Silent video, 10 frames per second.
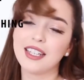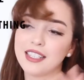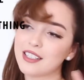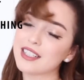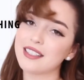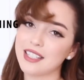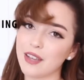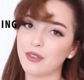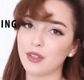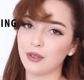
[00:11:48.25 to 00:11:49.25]
It's just gonna
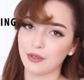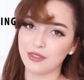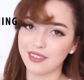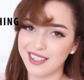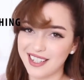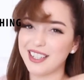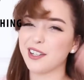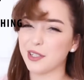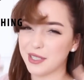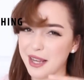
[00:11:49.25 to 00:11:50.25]
save you
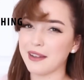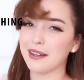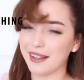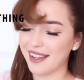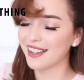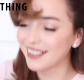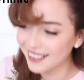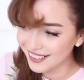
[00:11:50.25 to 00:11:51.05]
your sanity.